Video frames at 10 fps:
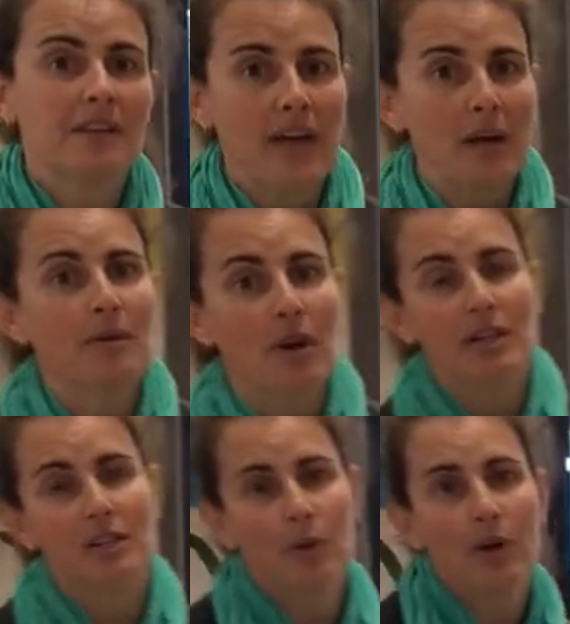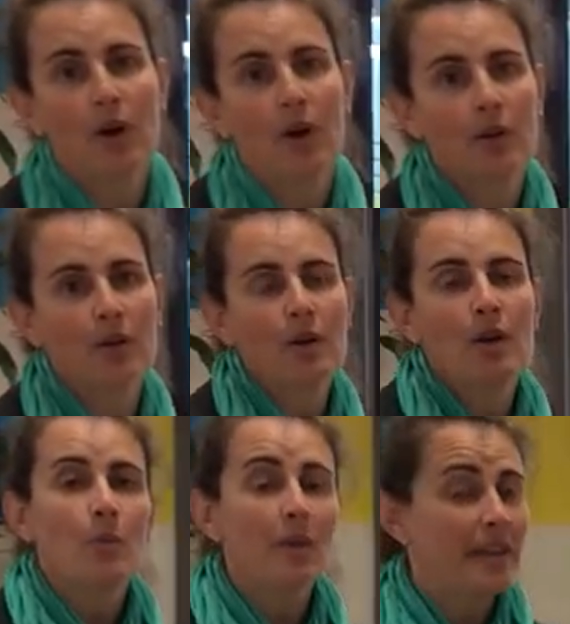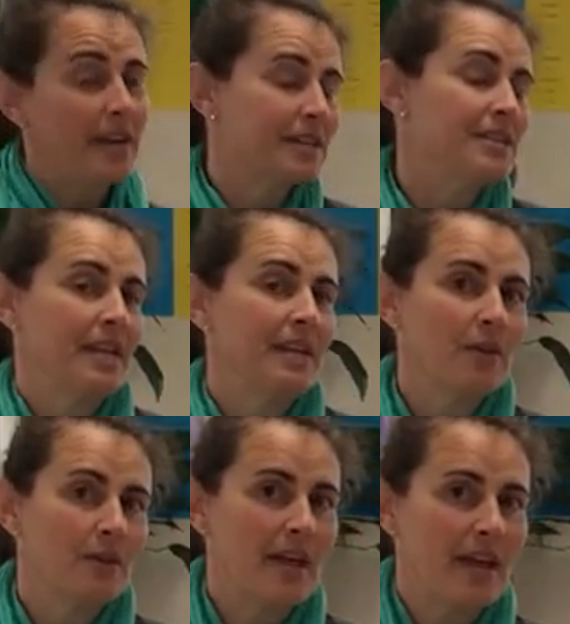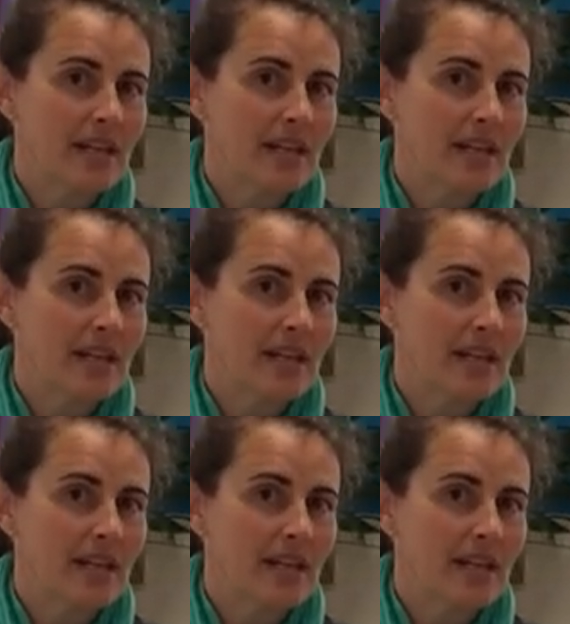that they would like to work on. We then extend on that